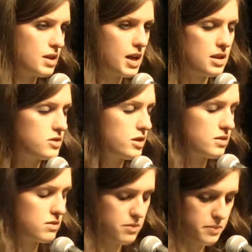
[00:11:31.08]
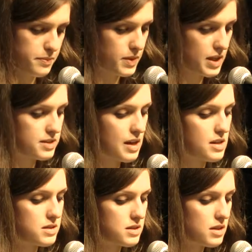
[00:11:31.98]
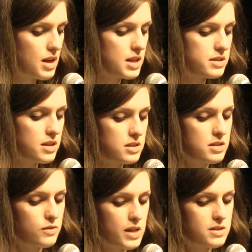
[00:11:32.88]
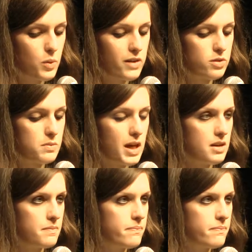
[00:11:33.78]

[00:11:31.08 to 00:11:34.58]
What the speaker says: Allergies, he says, and he turns his face away from me.